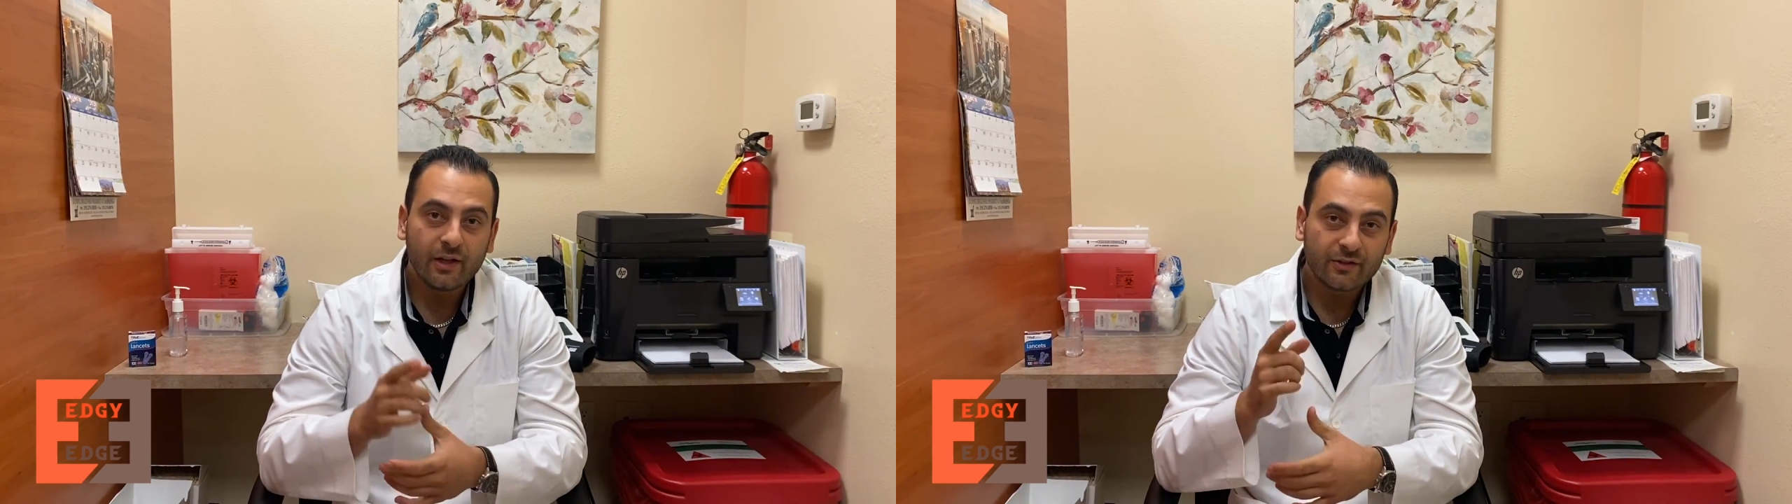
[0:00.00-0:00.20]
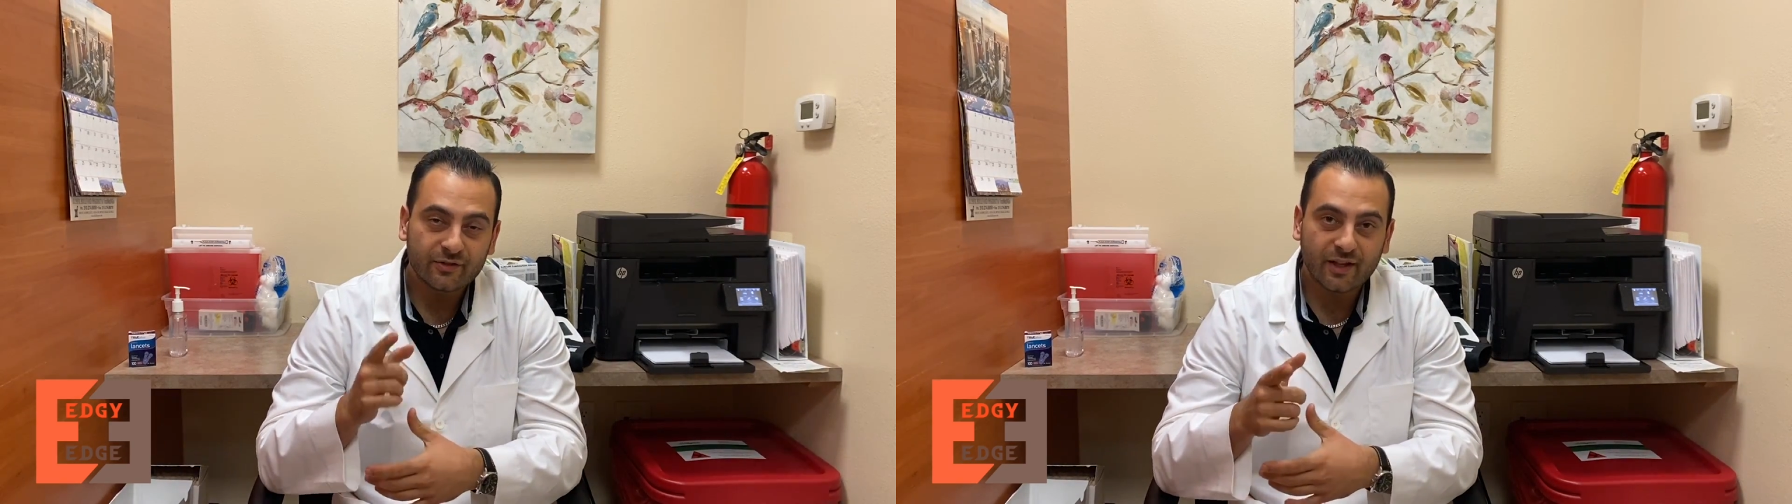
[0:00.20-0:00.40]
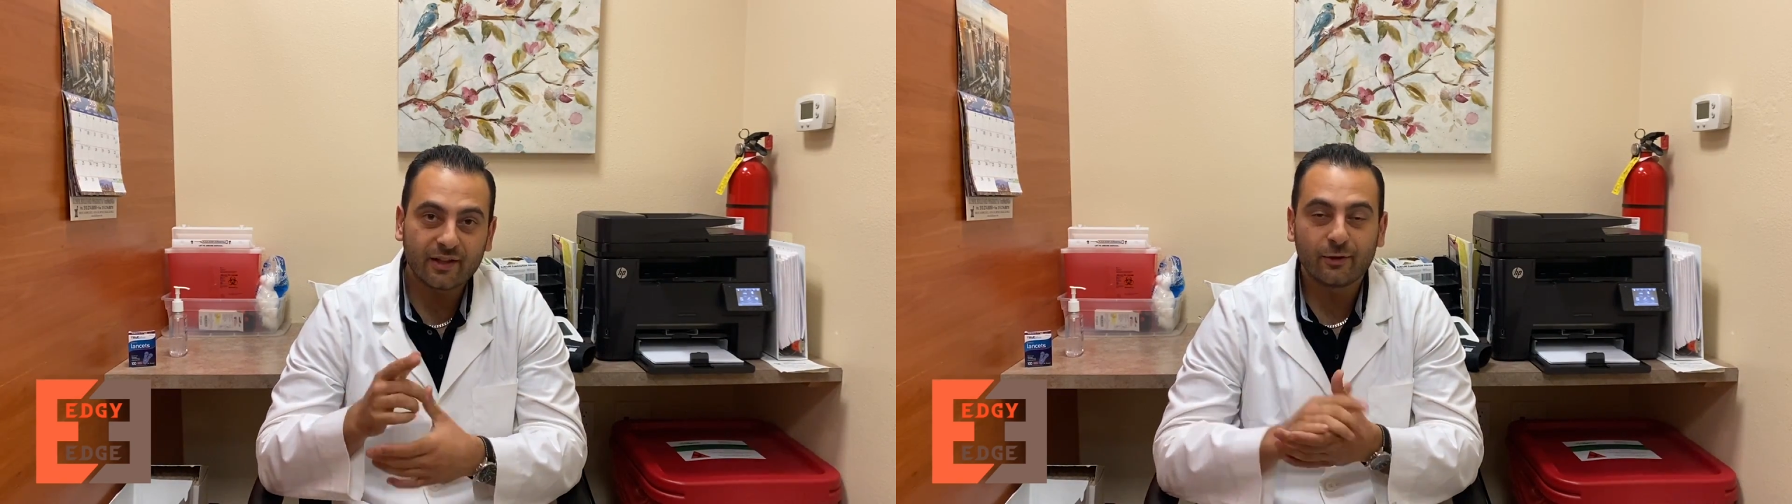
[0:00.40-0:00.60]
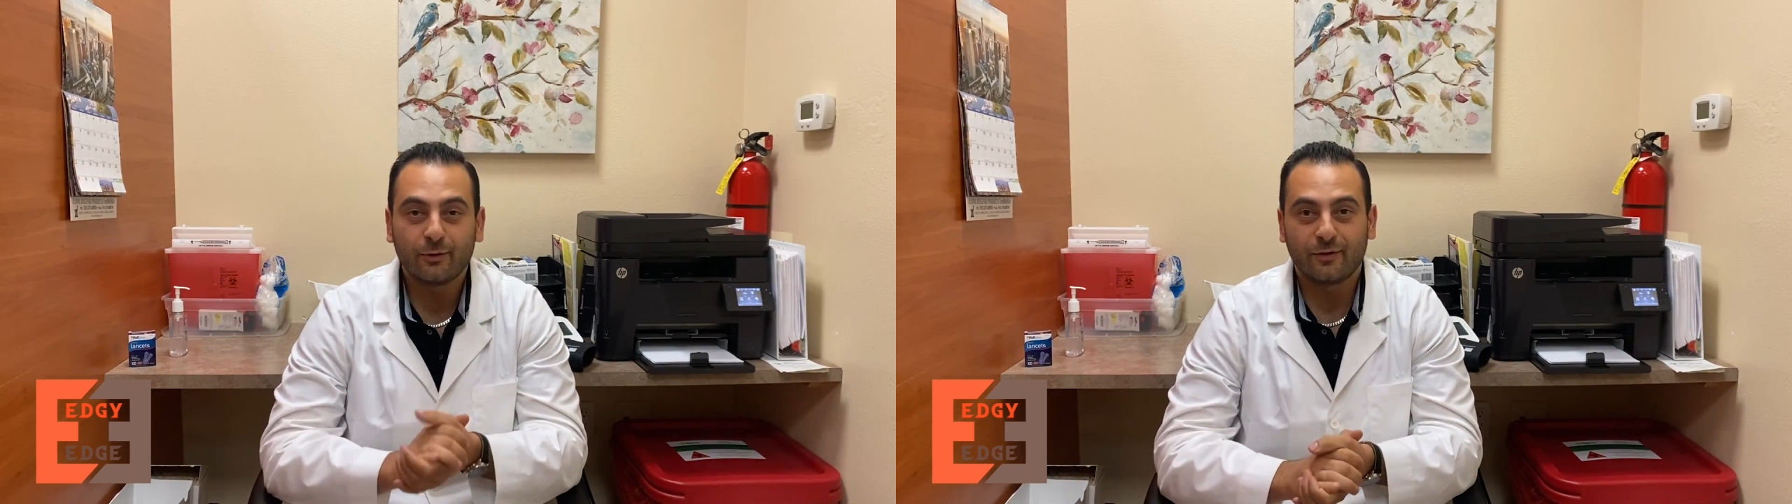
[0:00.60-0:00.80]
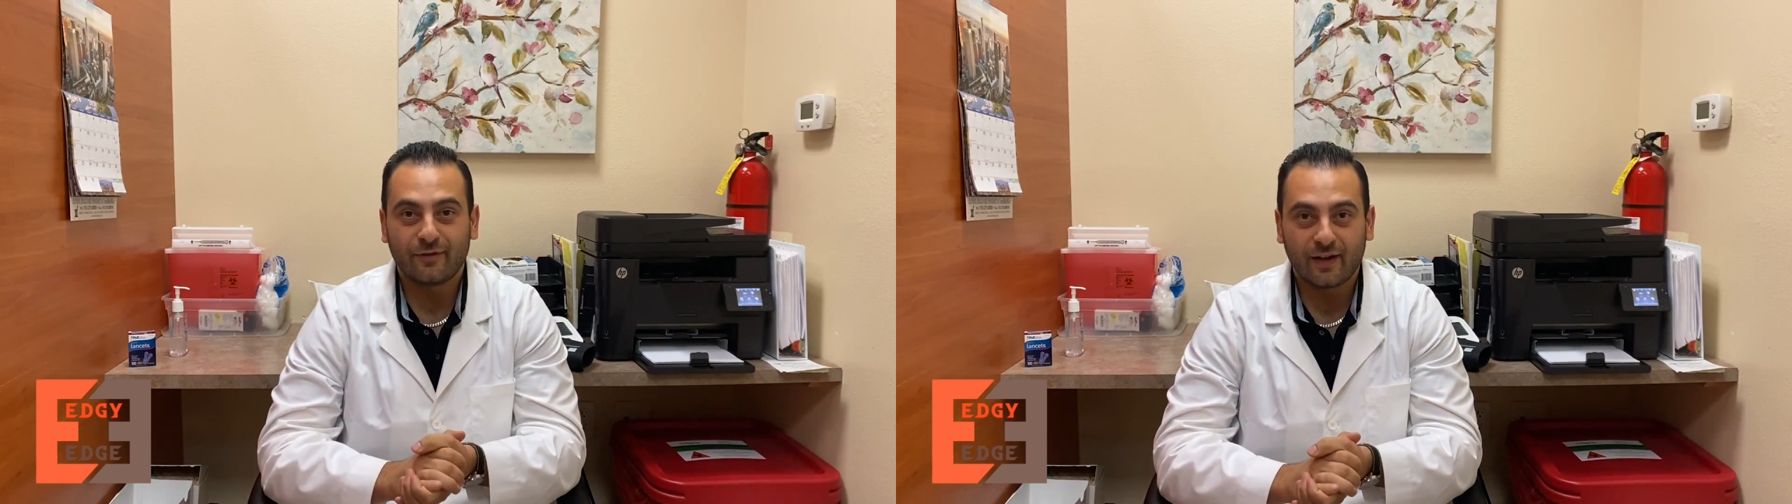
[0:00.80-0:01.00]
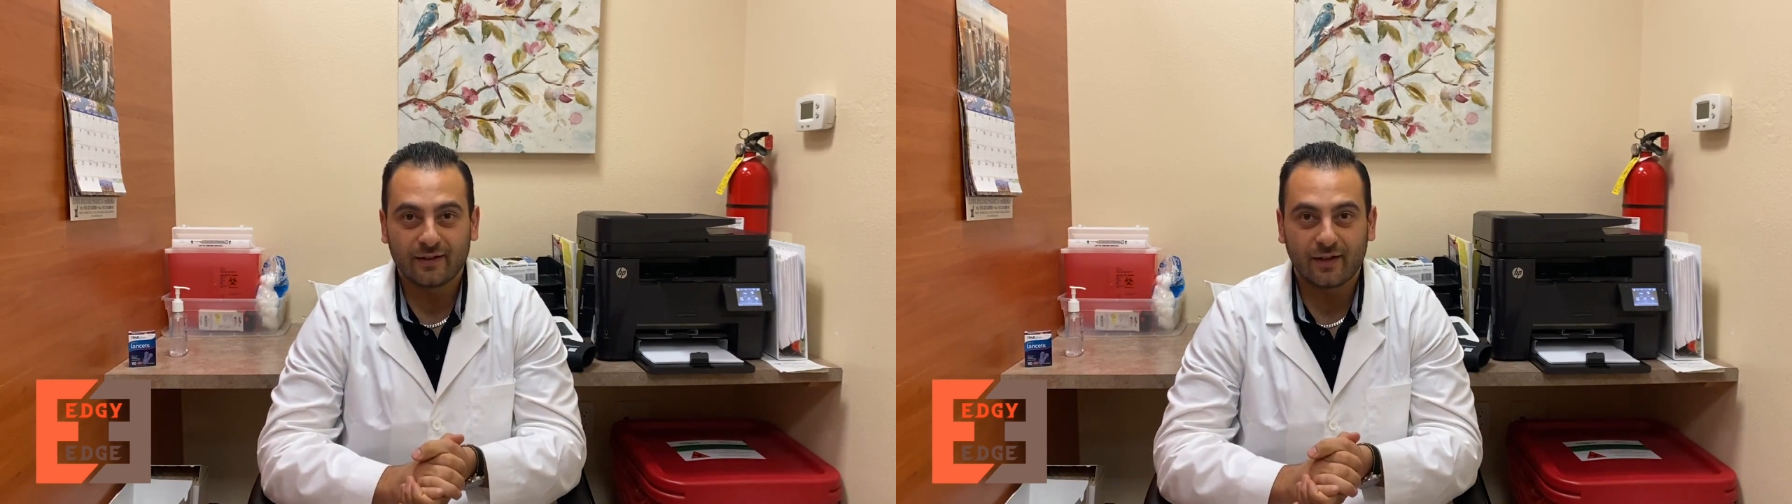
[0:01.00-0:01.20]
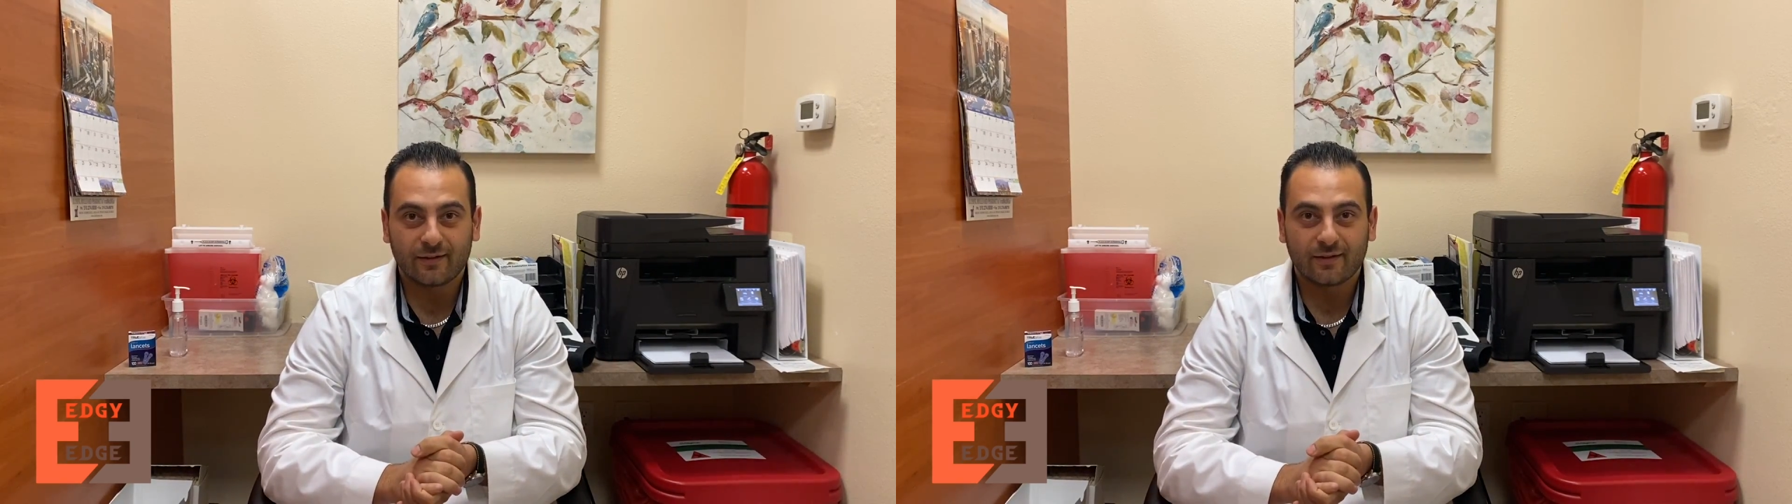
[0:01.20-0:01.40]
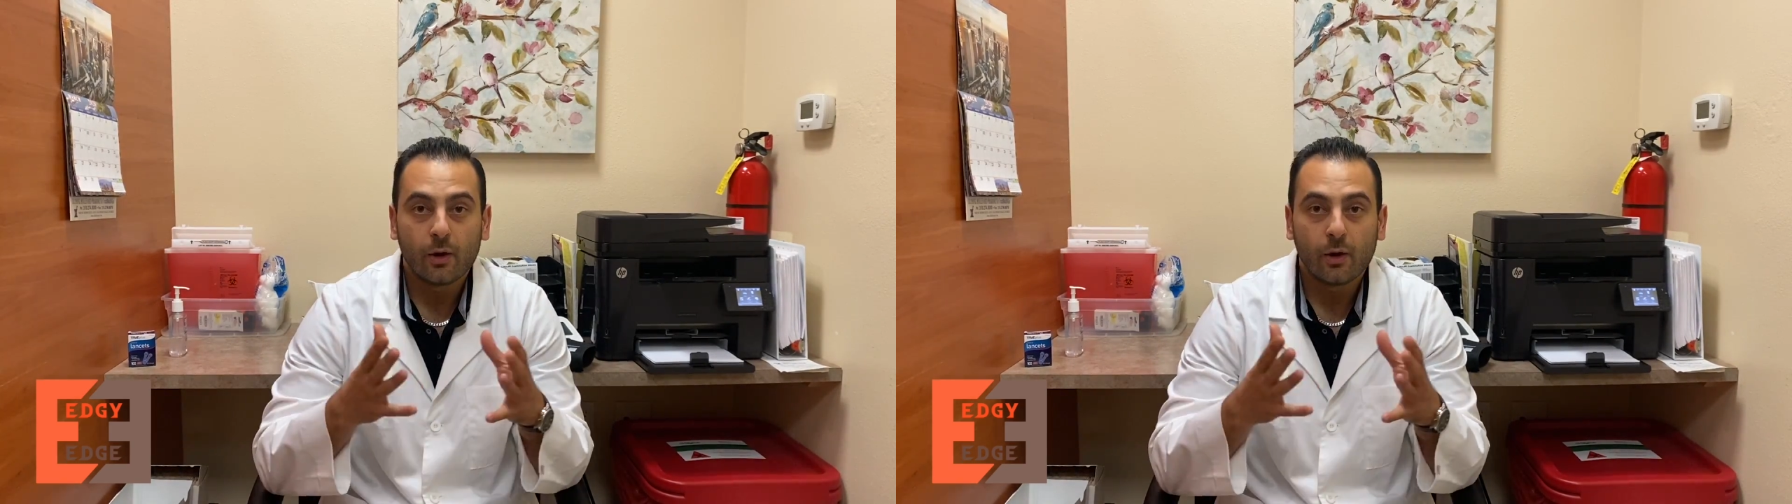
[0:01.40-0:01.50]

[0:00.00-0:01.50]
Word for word: Stay tuned to find out.